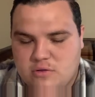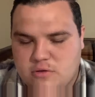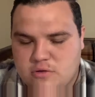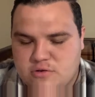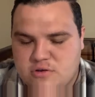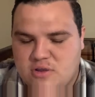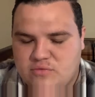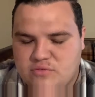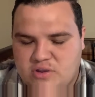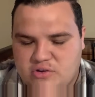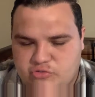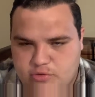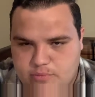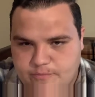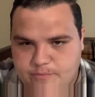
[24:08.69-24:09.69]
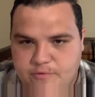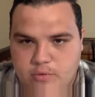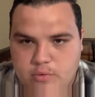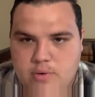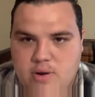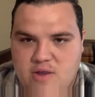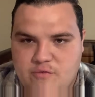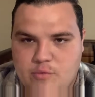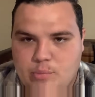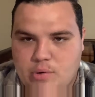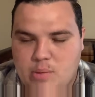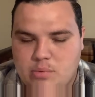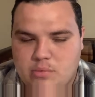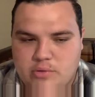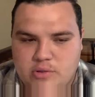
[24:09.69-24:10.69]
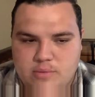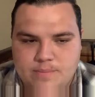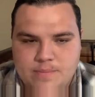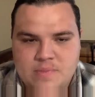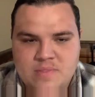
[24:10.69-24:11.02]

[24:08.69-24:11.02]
good enough to actually photograph it properly.